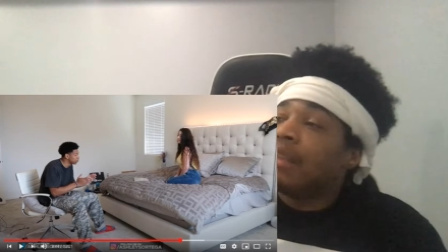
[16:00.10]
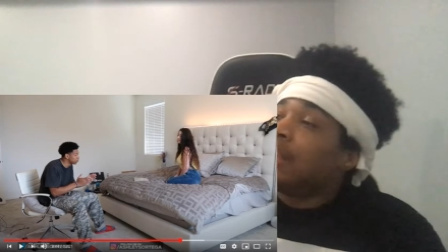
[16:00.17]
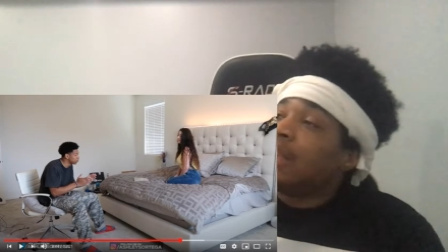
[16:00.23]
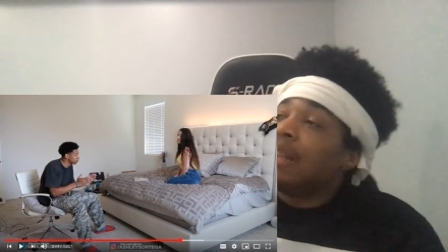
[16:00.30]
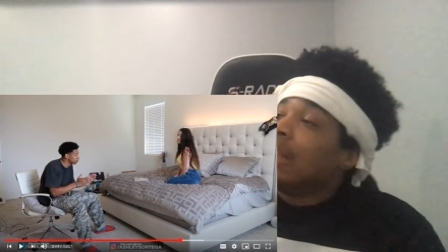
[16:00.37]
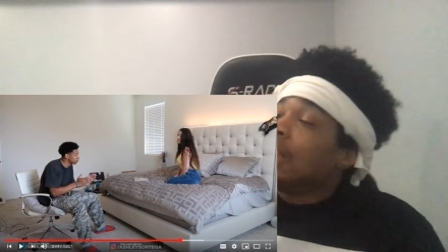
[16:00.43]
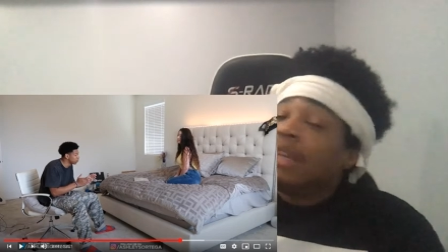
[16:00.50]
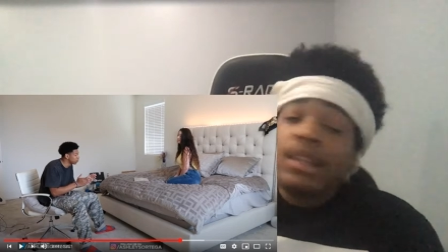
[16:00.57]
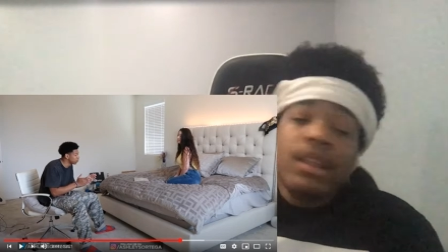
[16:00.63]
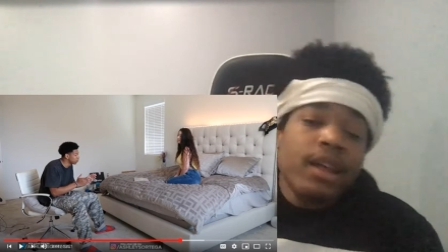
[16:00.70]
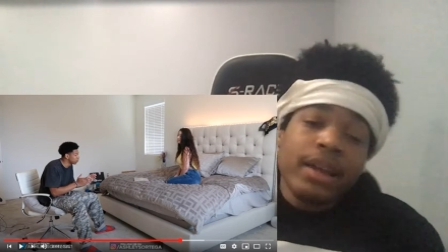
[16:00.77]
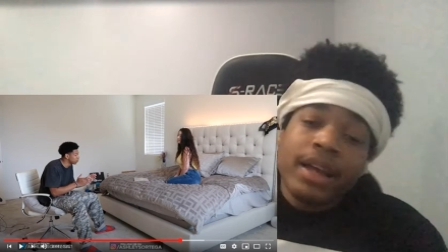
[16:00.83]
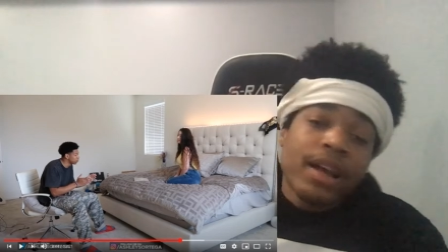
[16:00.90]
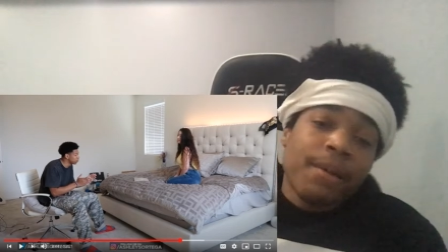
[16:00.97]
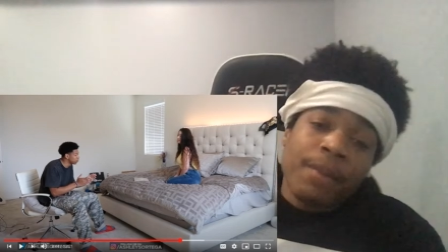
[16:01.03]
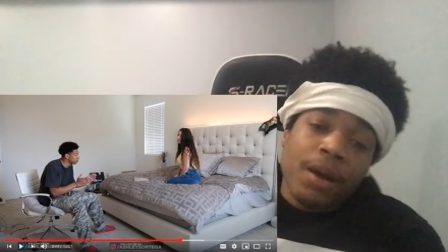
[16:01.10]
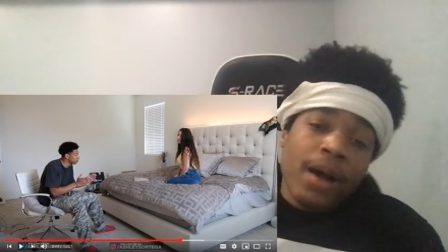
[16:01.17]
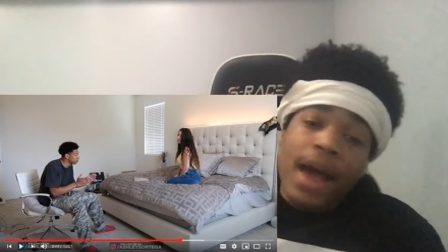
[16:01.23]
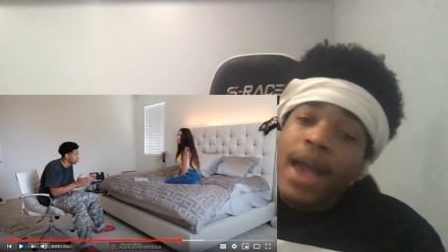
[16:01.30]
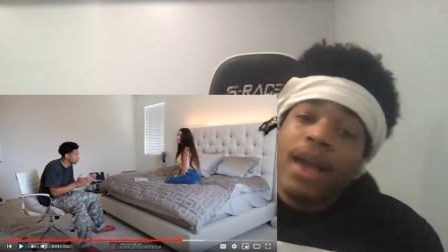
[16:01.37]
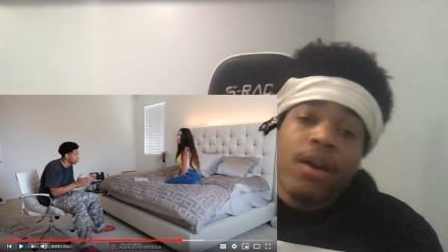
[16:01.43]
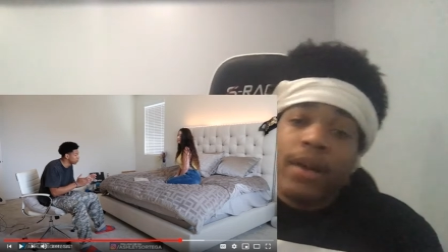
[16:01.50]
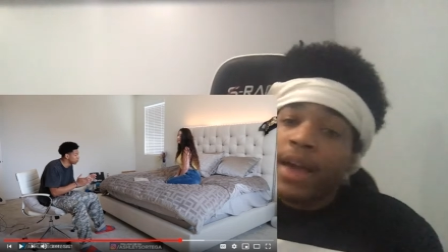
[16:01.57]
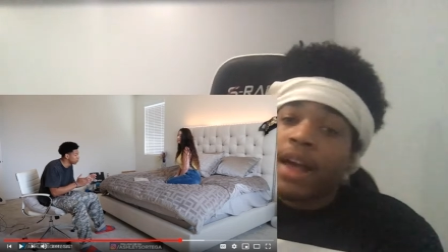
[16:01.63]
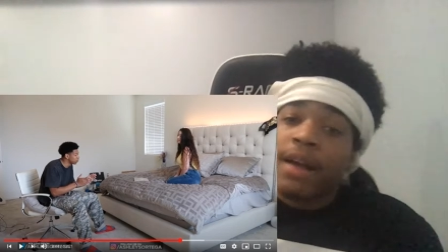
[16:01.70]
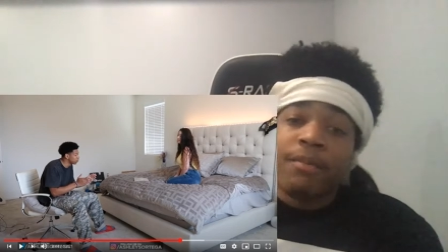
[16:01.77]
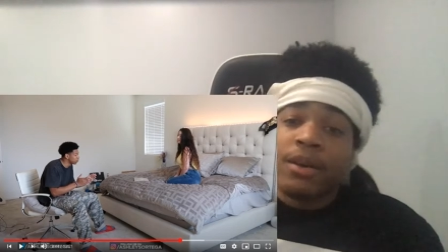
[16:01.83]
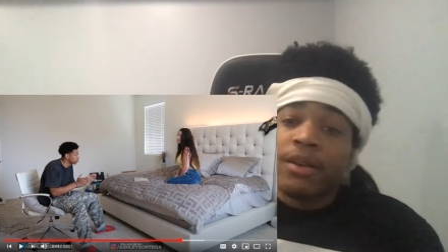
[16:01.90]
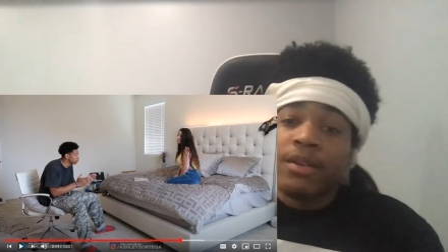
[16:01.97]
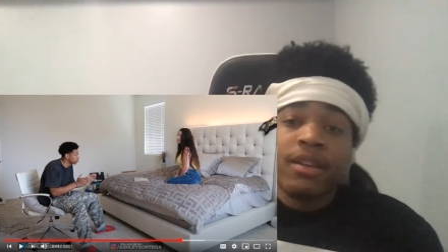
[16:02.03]
she look, she look good, bro. I ain't gonna
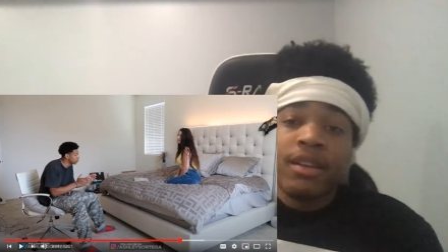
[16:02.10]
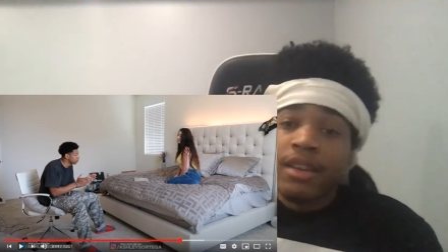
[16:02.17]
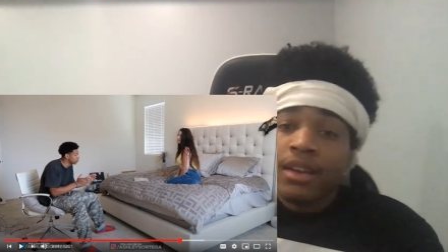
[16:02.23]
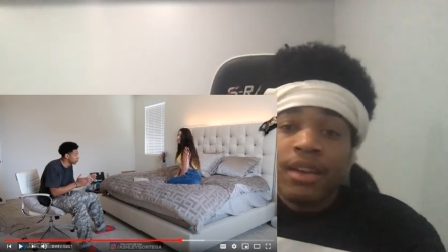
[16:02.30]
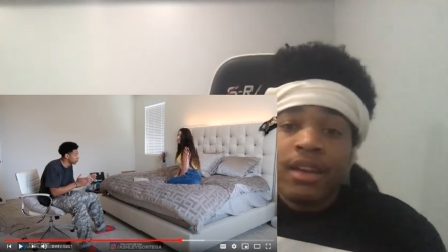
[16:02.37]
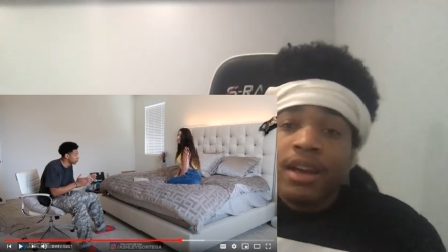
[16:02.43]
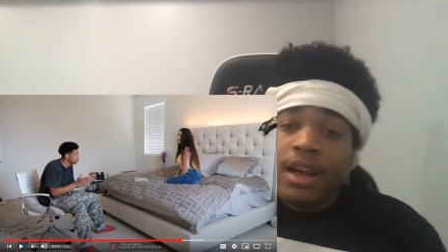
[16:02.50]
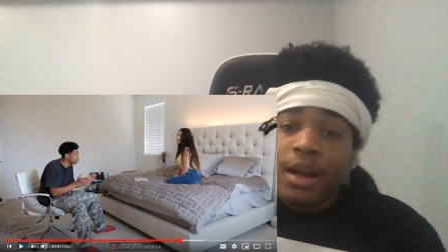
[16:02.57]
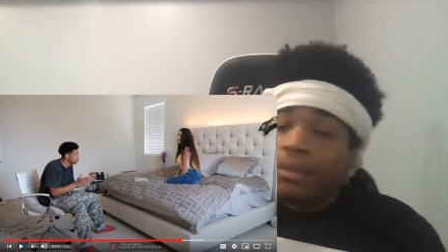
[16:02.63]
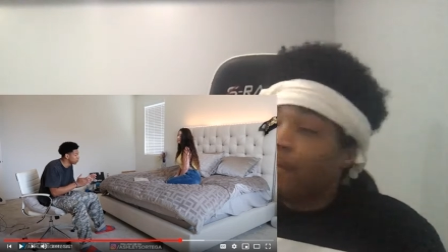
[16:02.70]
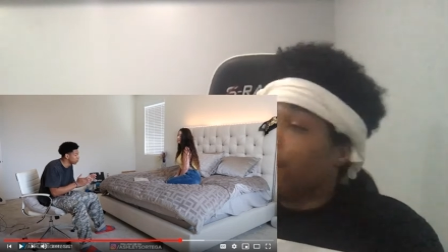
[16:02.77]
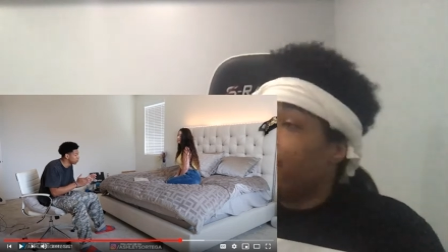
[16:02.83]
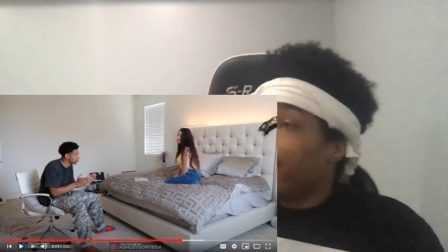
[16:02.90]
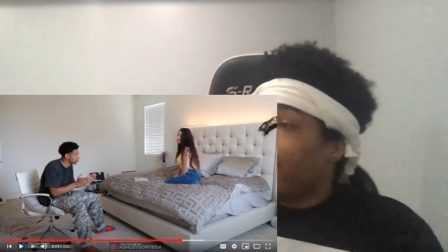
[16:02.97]
cap, bro. I'm a freak